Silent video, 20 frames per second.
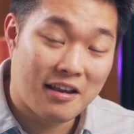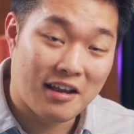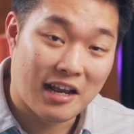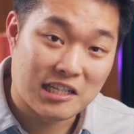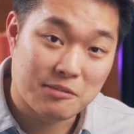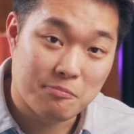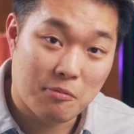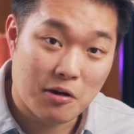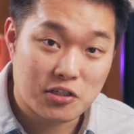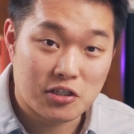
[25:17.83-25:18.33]

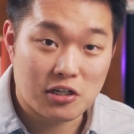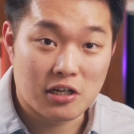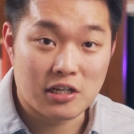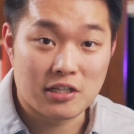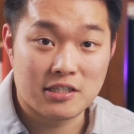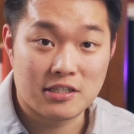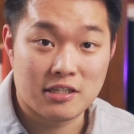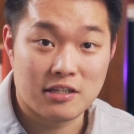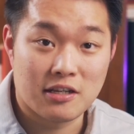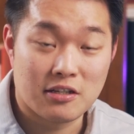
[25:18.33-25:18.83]
As much
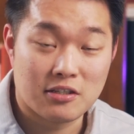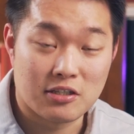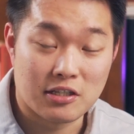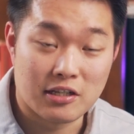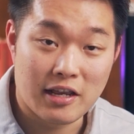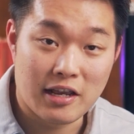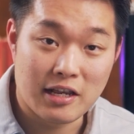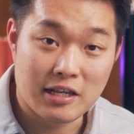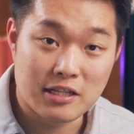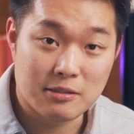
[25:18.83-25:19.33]
as
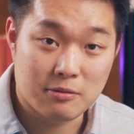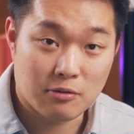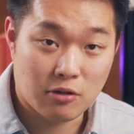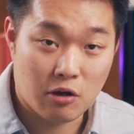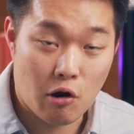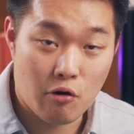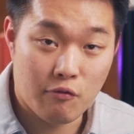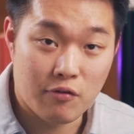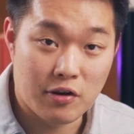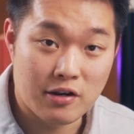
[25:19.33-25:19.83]
today's
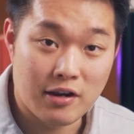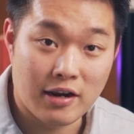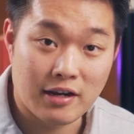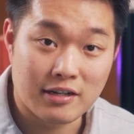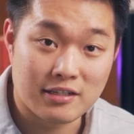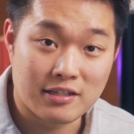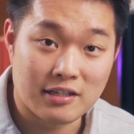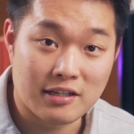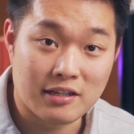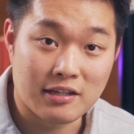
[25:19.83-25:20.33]

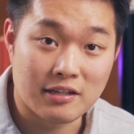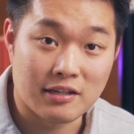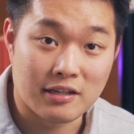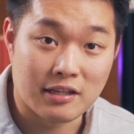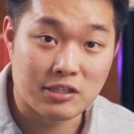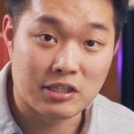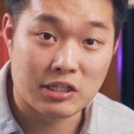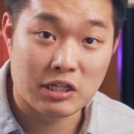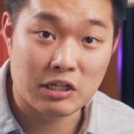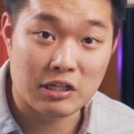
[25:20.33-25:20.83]
COVID-19
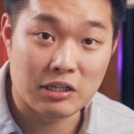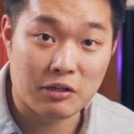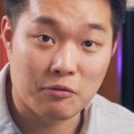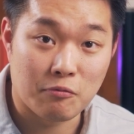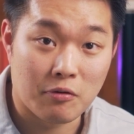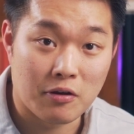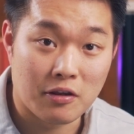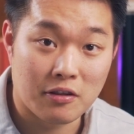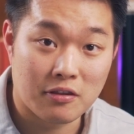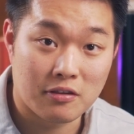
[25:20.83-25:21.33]
is dealing
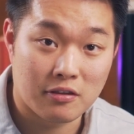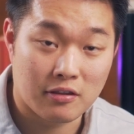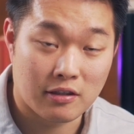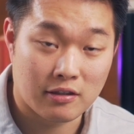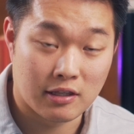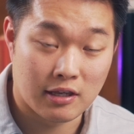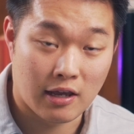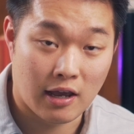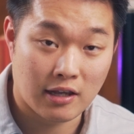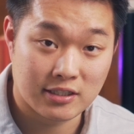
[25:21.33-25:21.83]
with
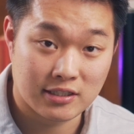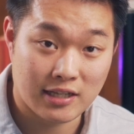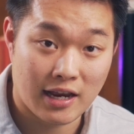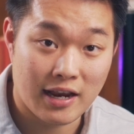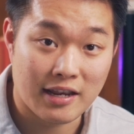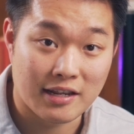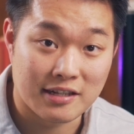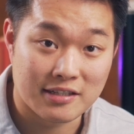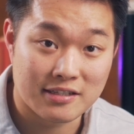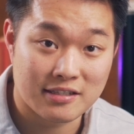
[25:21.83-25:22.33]
the
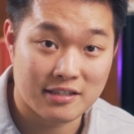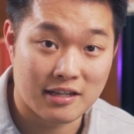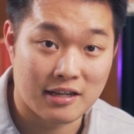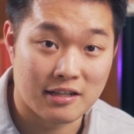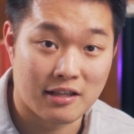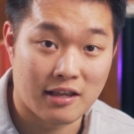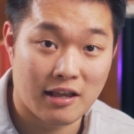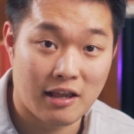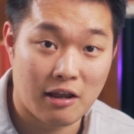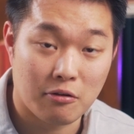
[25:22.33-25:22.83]
science
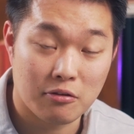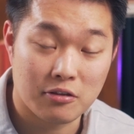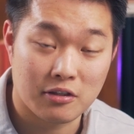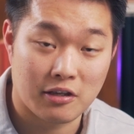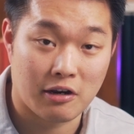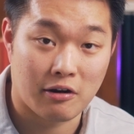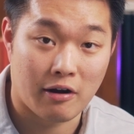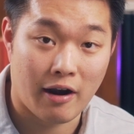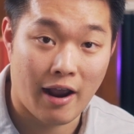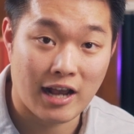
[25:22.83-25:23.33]
and the
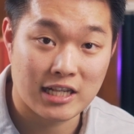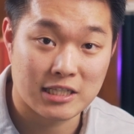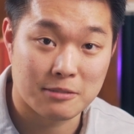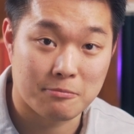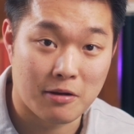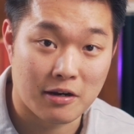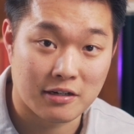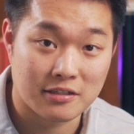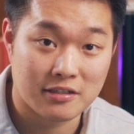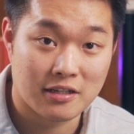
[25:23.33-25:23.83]
healthcare
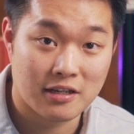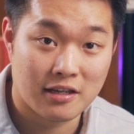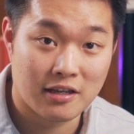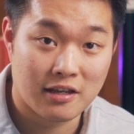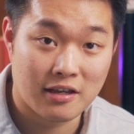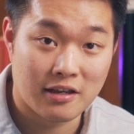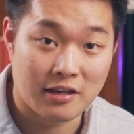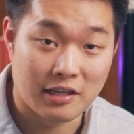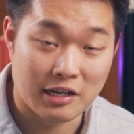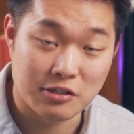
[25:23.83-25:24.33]
aspect,
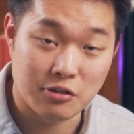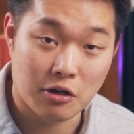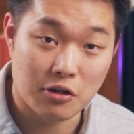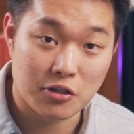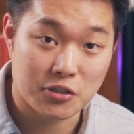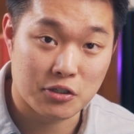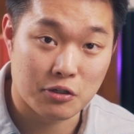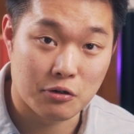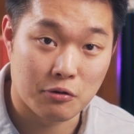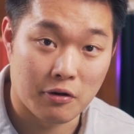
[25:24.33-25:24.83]
it is
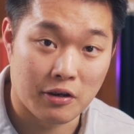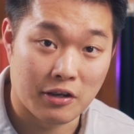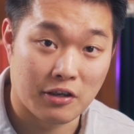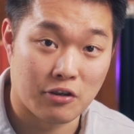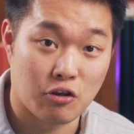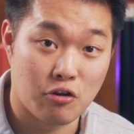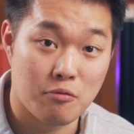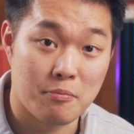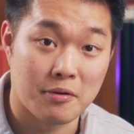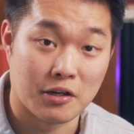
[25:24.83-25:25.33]
also a
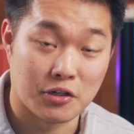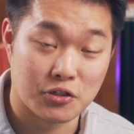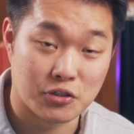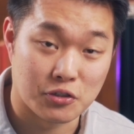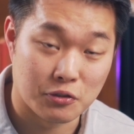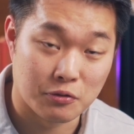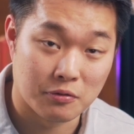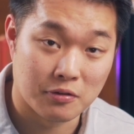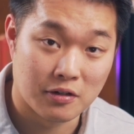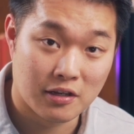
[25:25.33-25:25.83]
human
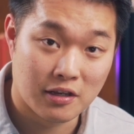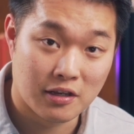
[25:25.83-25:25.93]
issue,